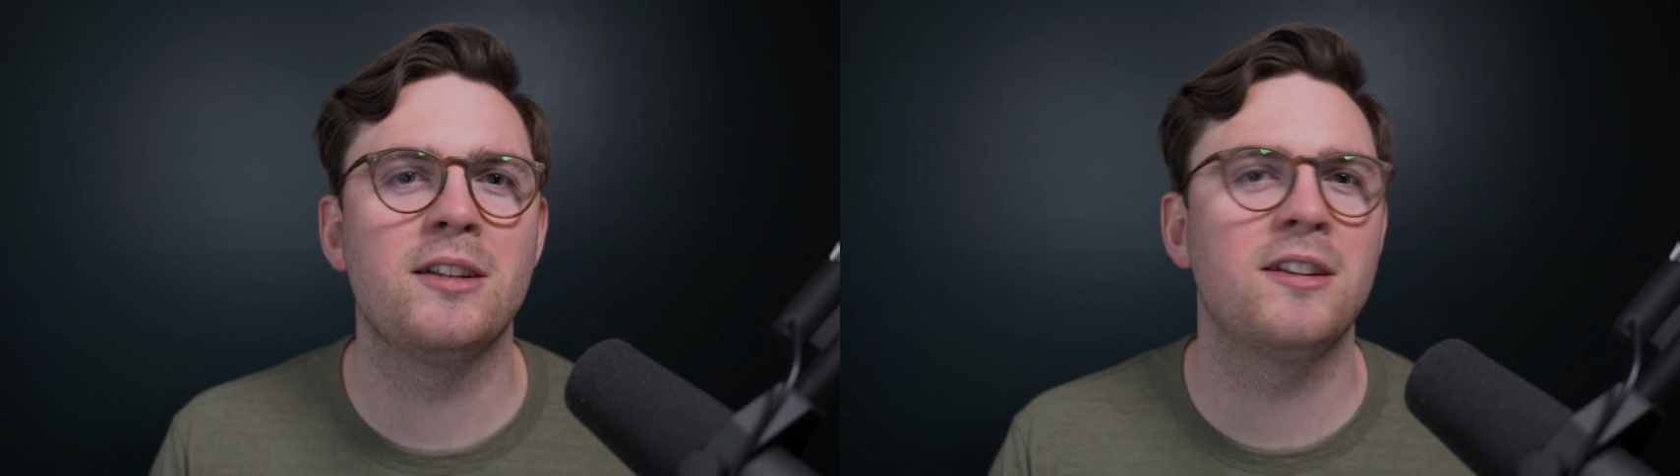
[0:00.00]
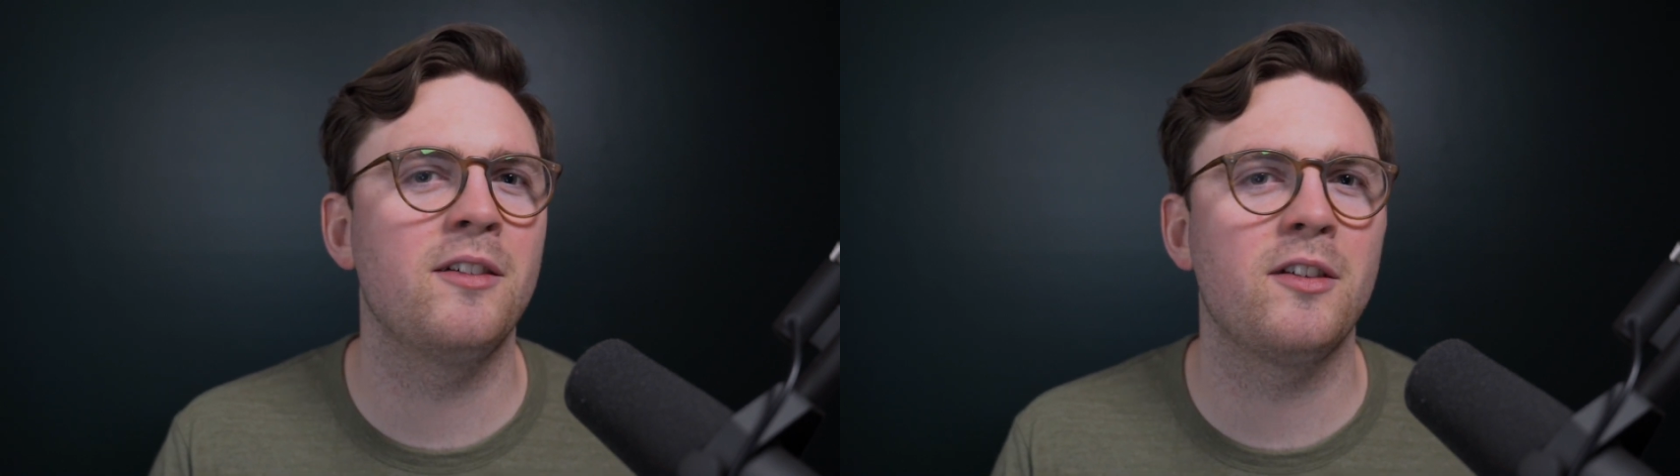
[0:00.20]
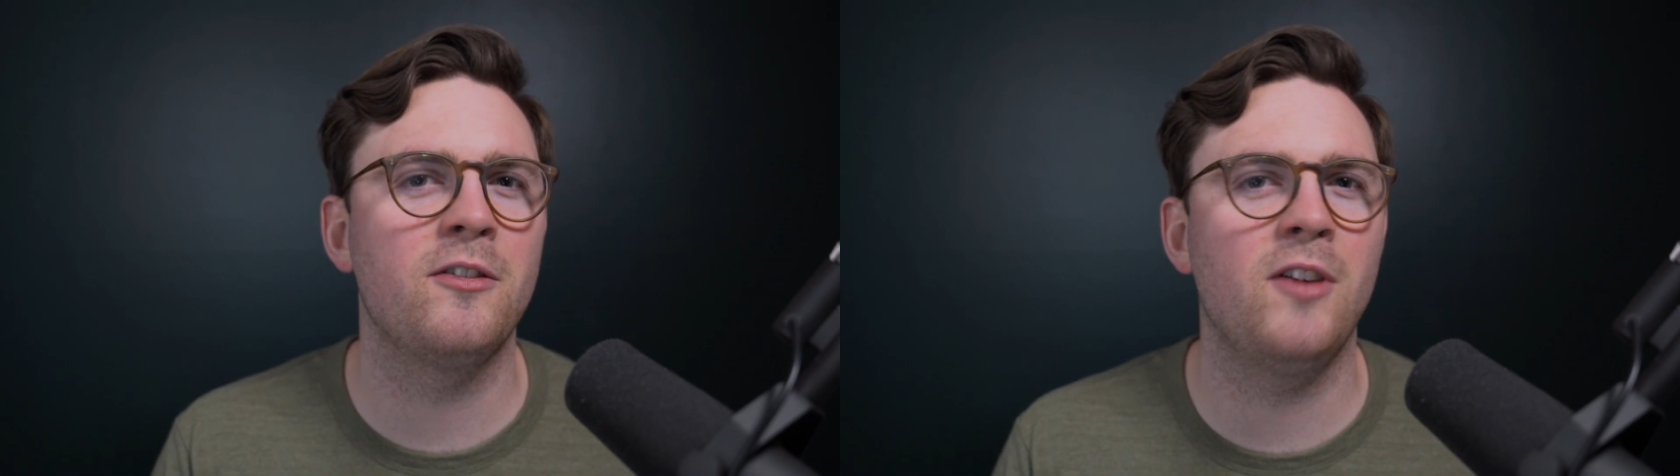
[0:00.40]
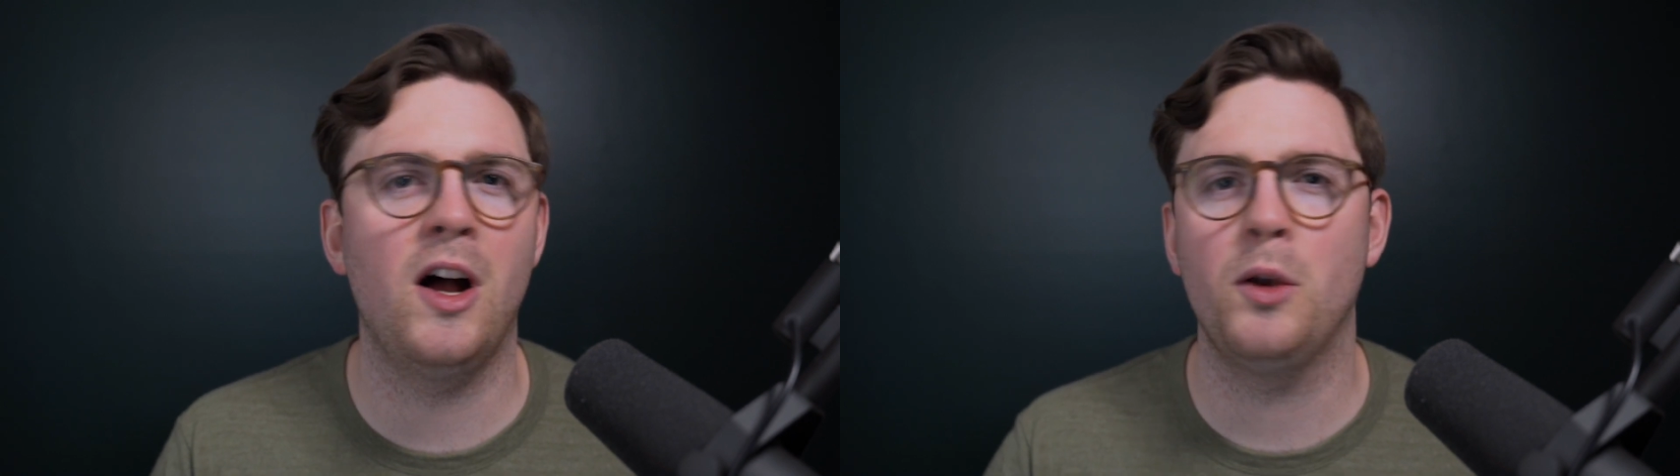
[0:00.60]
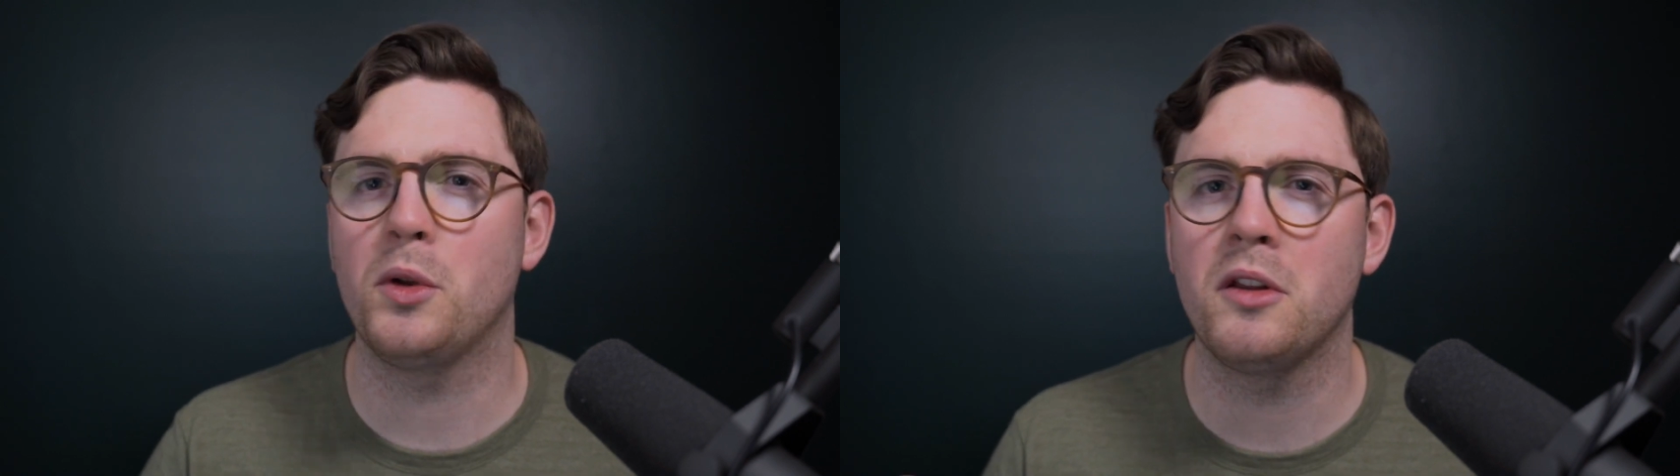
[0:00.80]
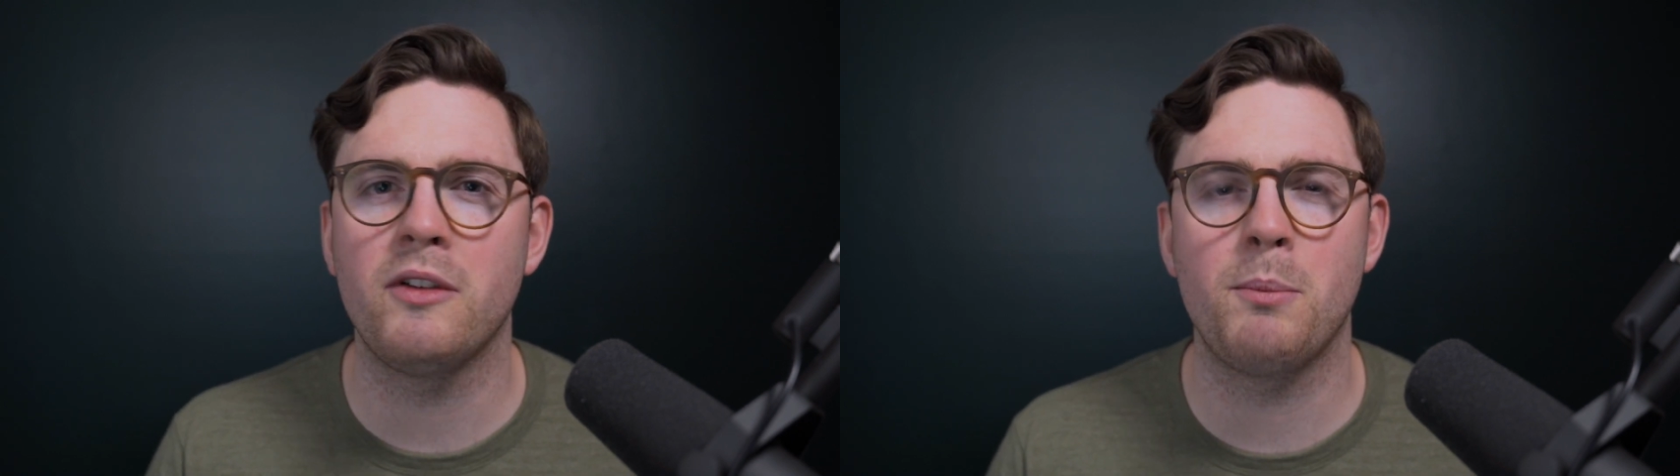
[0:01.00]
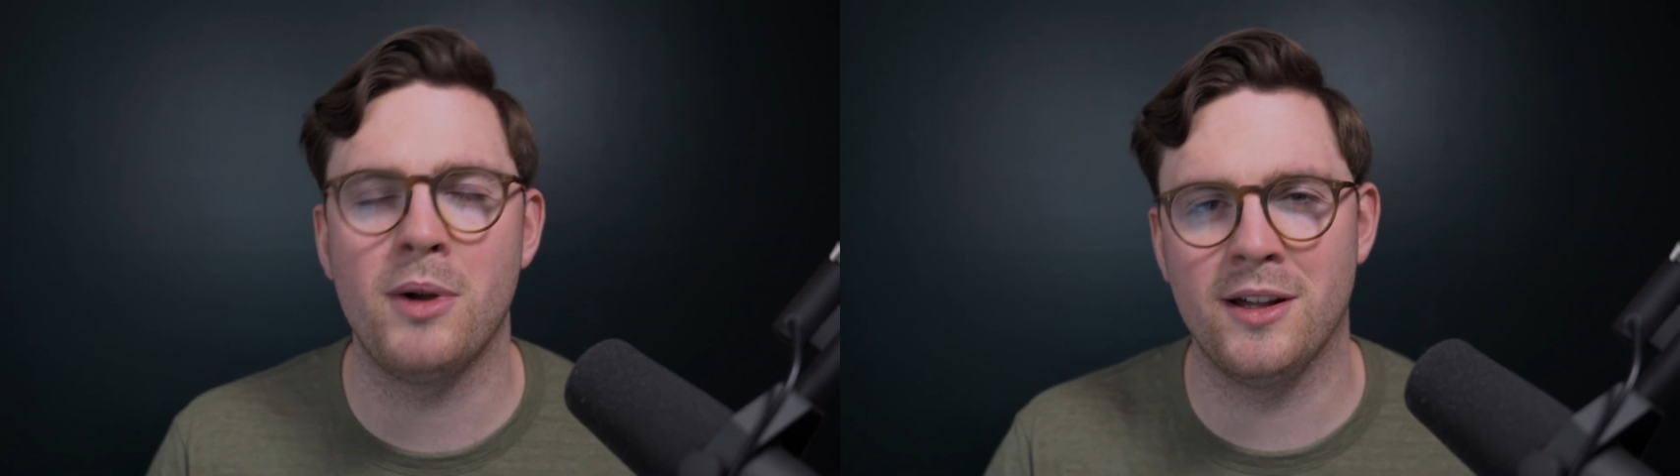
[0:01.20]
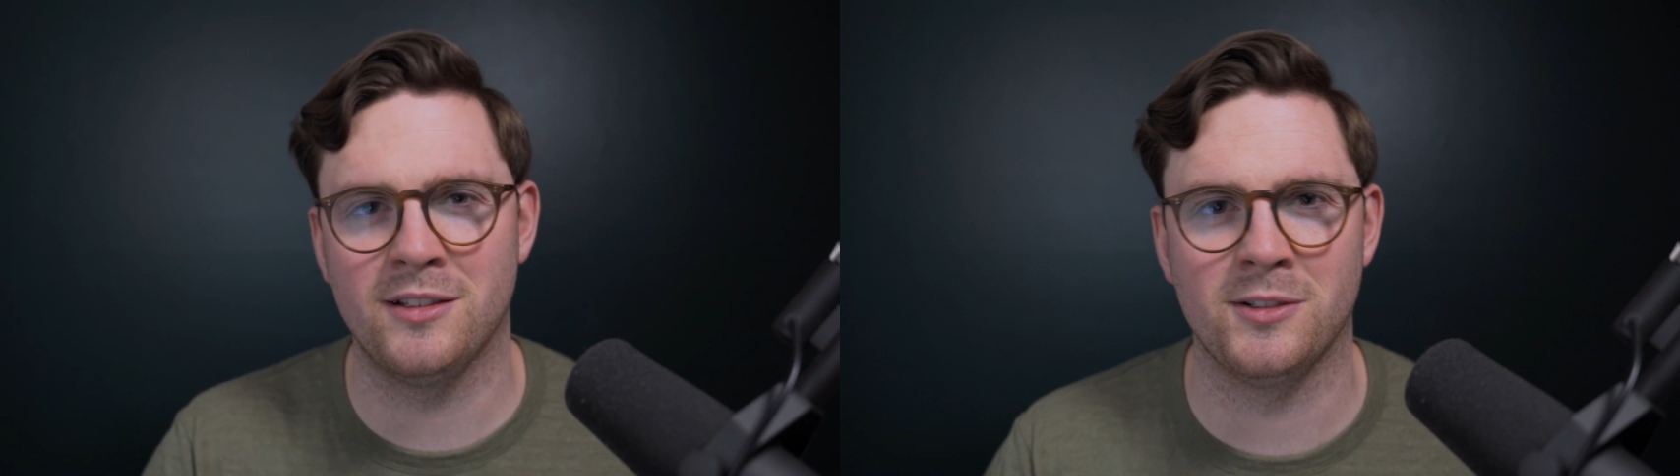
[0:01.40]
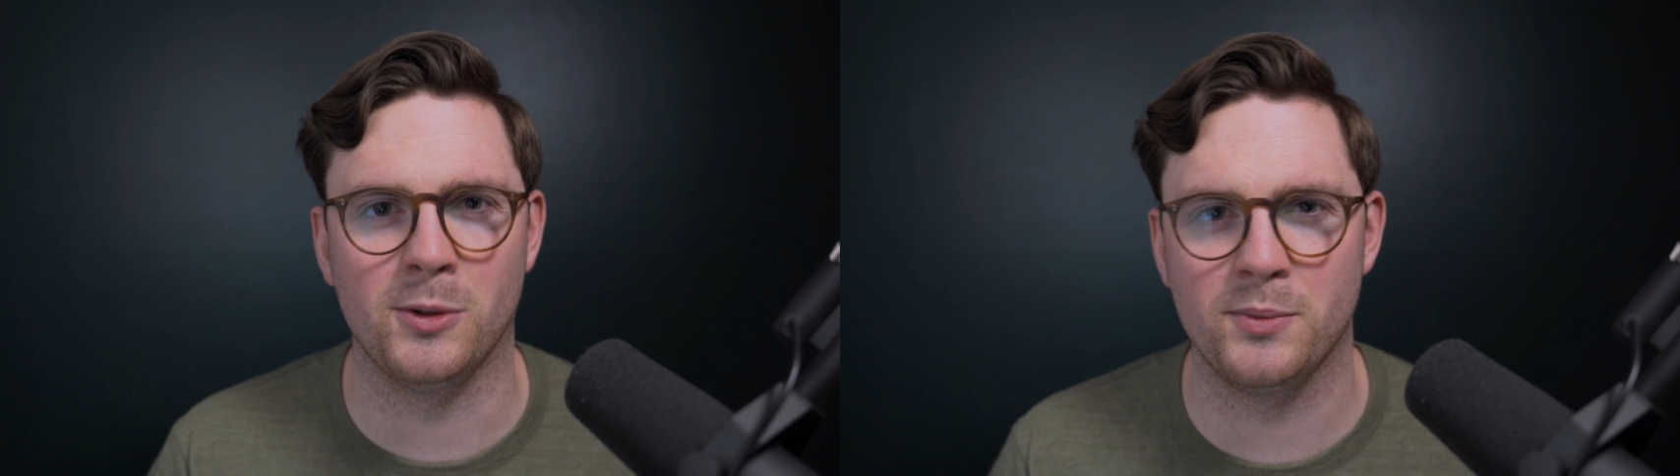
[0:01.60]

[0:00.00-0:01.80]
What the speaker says: to something fun or something personal.